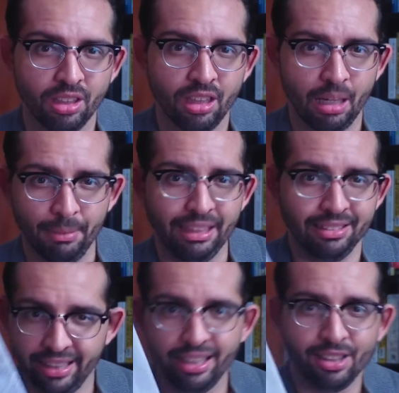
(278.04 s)
I
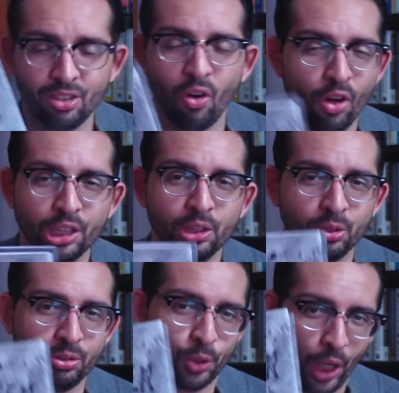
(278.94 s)
mean, they're going
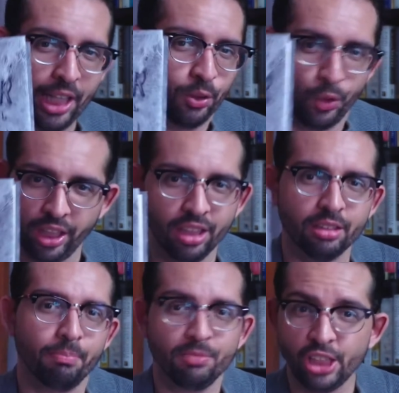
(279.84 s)
to try to kill
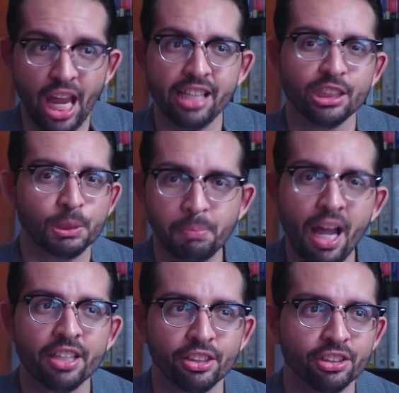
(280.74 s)
the giant
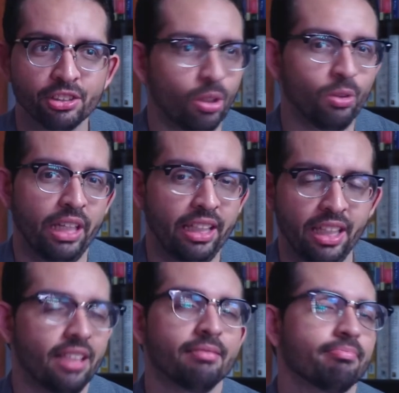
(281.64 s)
spiders so they
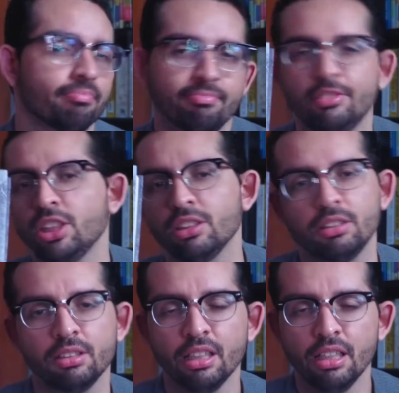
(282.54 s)
can
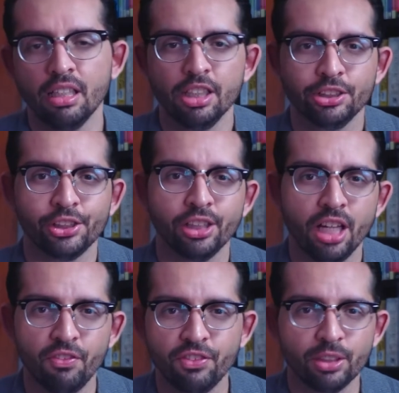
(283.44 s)
just turn
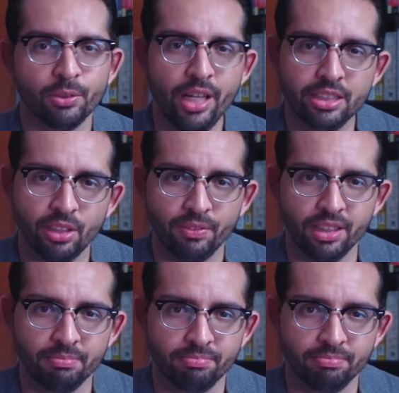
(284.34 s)
off the rest of them.